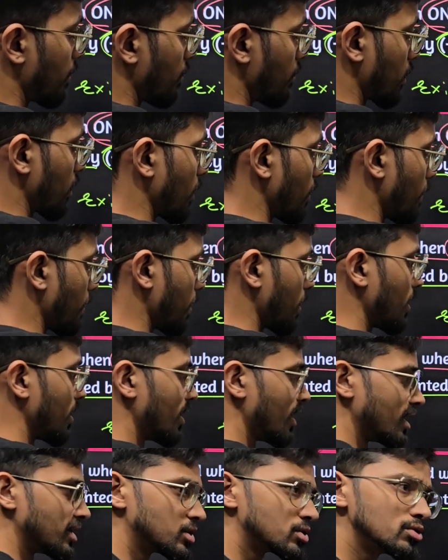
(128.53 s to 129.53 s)
Okay,
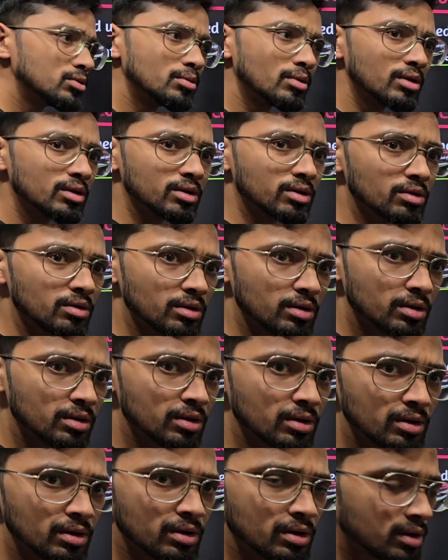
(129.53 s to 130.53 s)
H2 molecule.
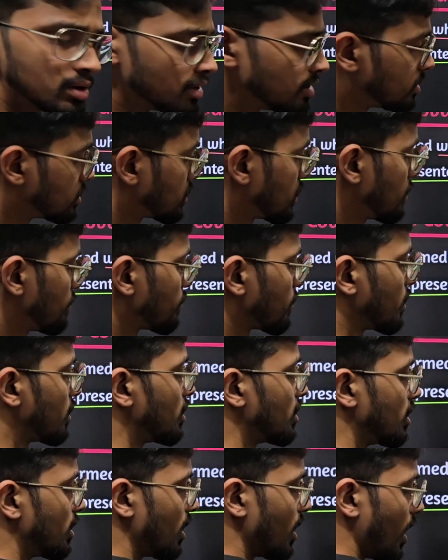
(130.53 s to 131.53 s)
See,
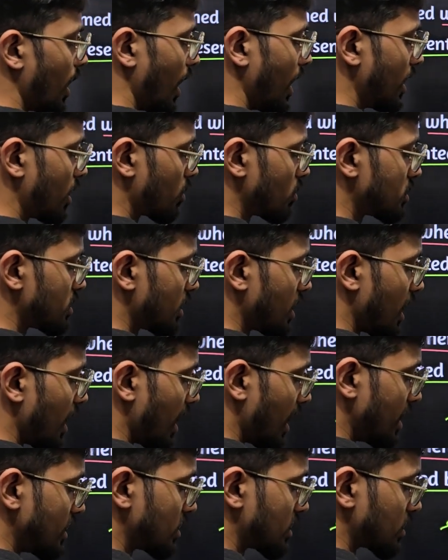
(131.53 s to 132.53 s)
hydrogen
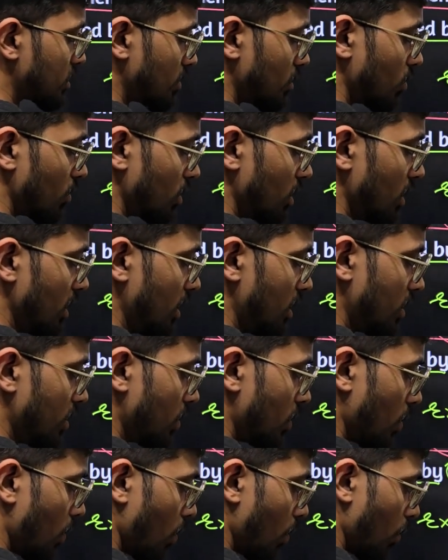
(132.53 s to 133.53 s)
has only
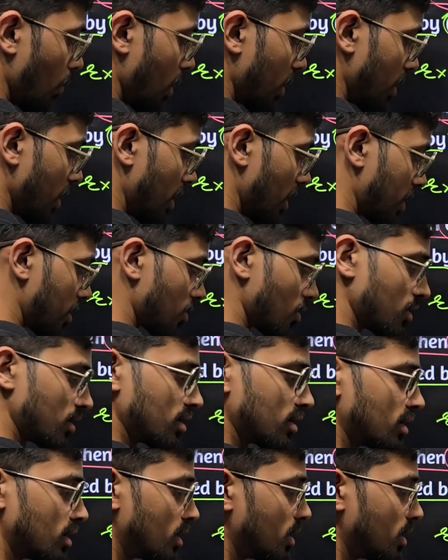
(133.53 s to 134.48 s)
one electron.